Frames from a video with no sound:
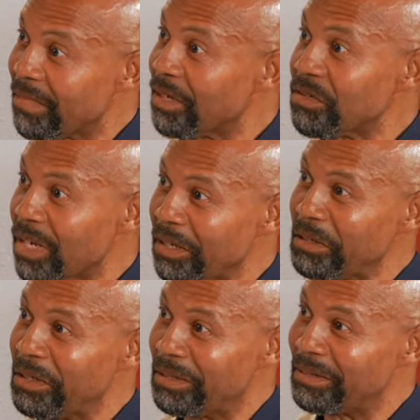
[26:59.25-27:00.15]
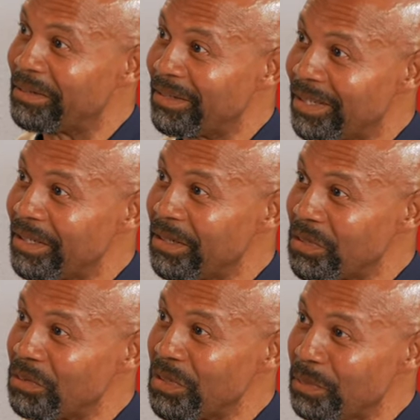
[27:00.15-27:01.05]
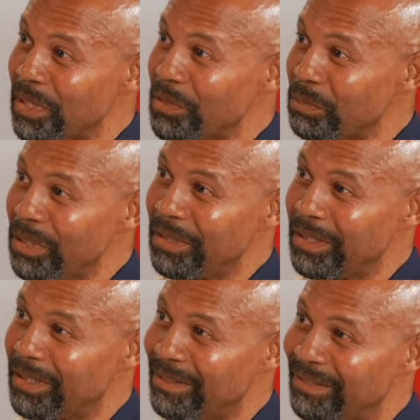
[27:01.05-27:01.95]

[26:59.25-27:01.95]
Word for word: Exactly. It's a responsibility.